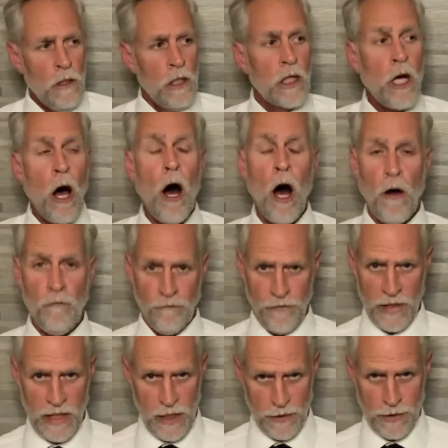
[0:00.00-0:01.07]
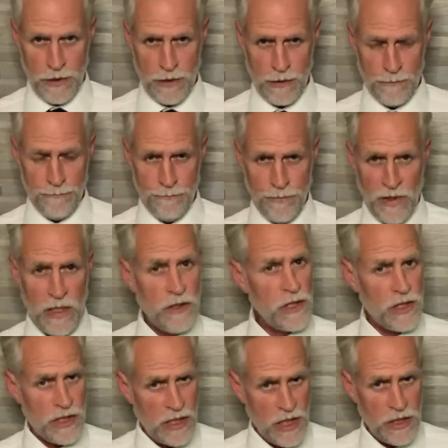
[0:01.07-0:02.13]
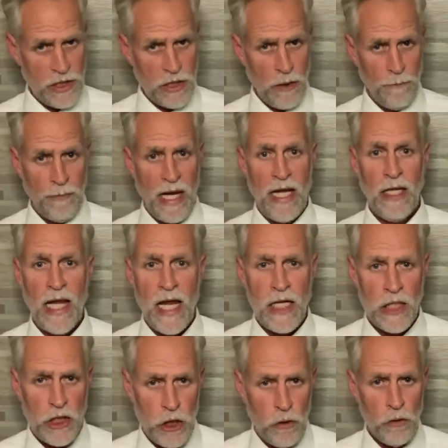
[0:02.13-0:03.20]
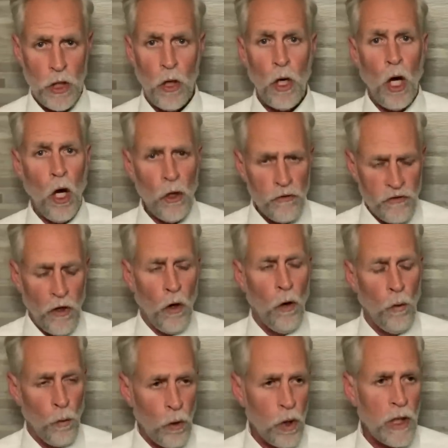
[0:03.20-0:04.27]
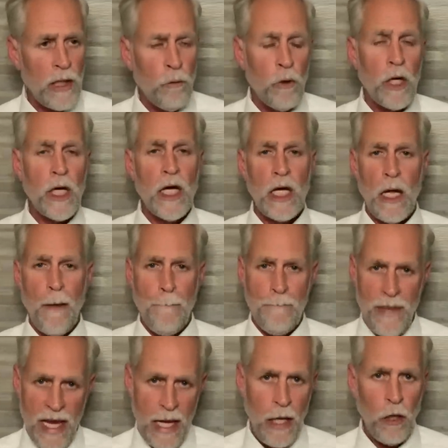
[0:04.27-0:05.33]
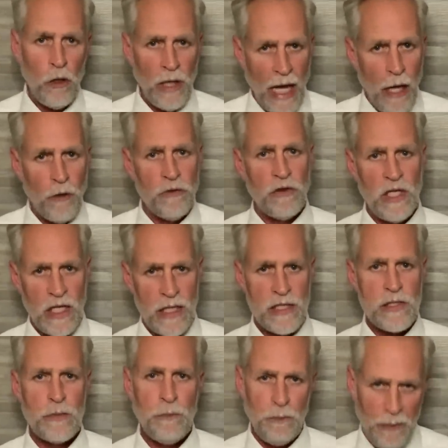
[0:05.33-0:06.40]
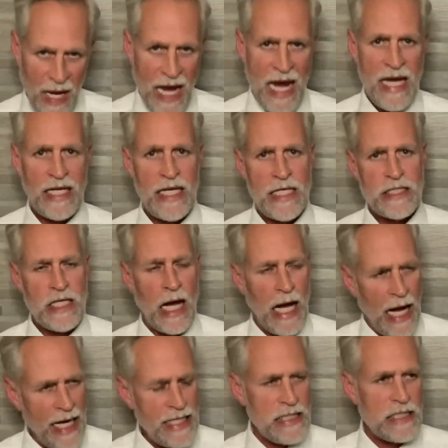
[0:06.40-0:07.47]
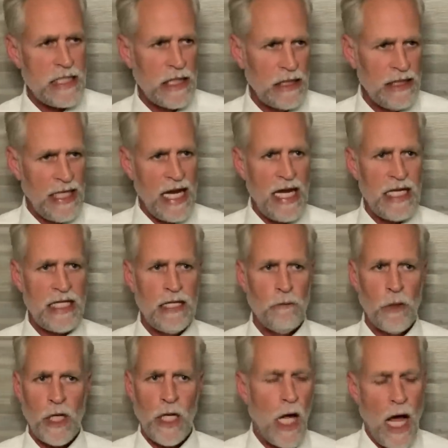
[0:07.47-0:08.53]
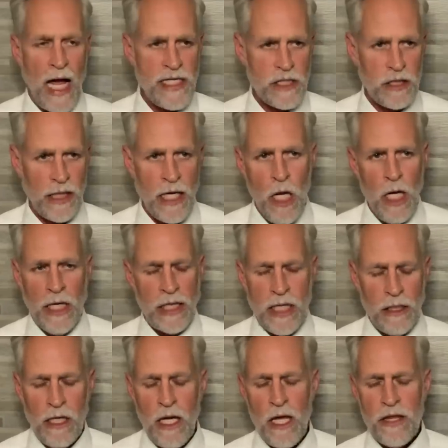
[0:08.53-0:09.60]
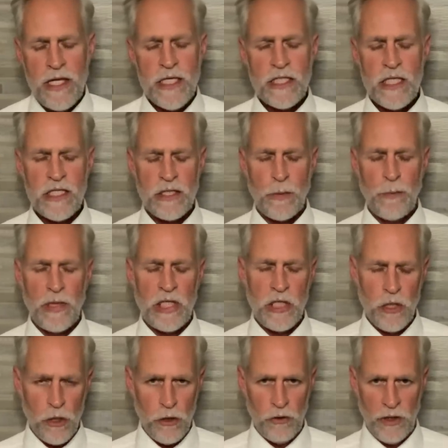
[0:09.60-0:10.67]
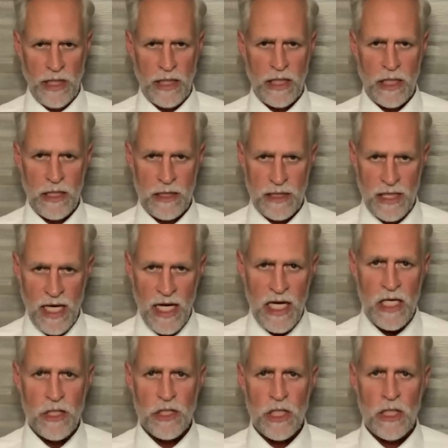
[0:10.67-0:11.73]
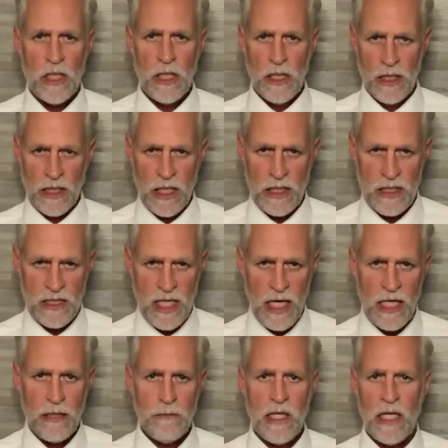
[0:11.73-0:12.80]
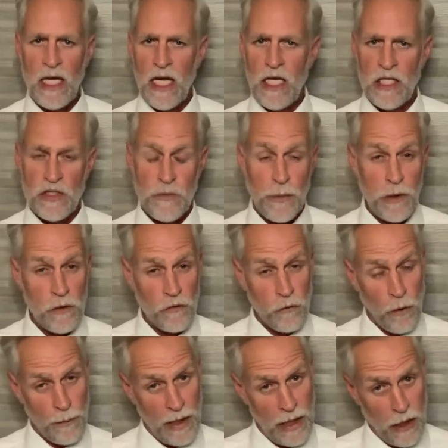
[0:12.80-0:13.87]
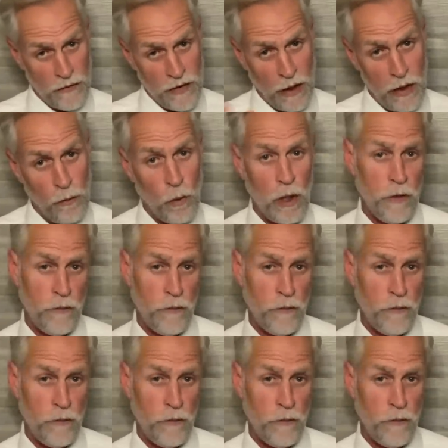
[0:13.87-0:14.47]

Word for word: confidence in the system by letting you know, oh, don't worry, we're going to bail out this bank. It's isolated. We're going to isolate. This is purely contagion, containment in its purest form. And I'll tell you one of the